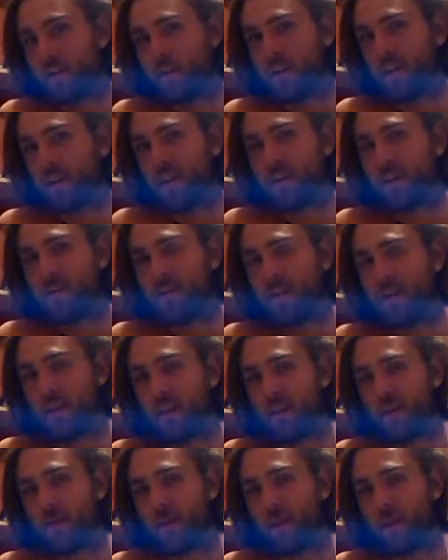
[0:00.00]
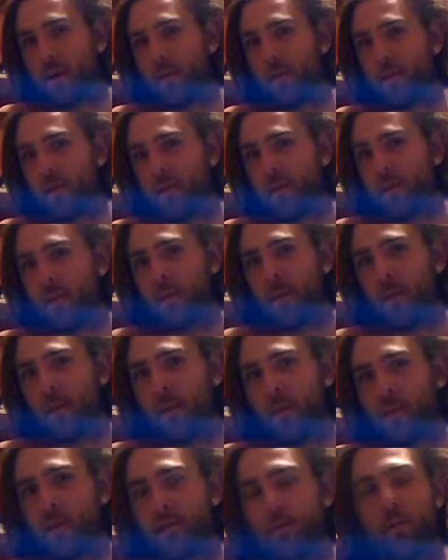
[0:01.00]
to think think about.
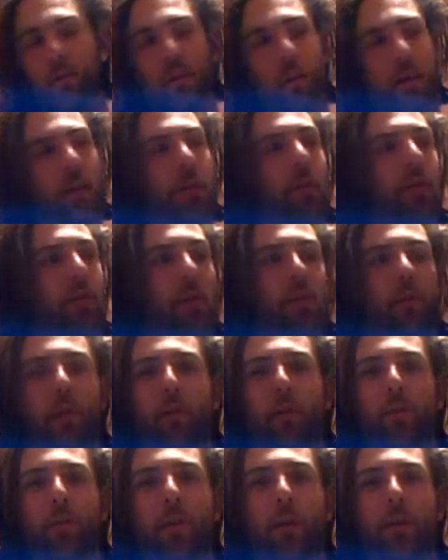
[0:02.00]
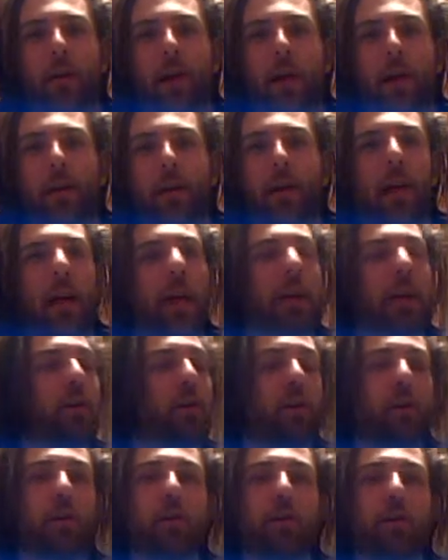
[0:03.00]
Is what if the grade went down and
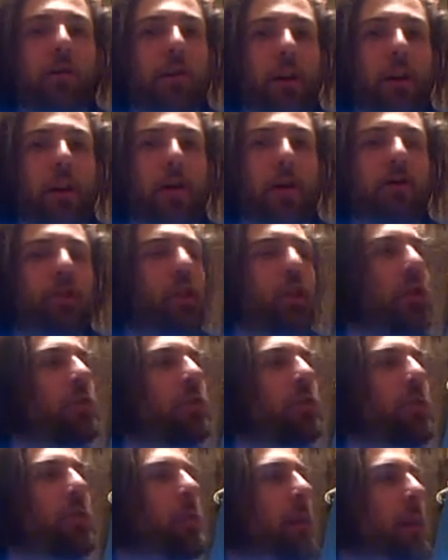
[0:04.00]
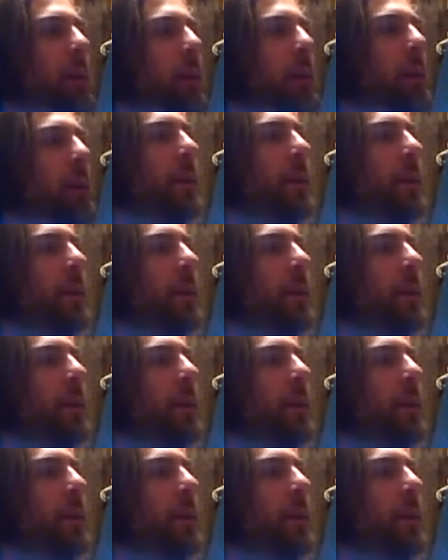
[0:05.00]
this whole video is just for me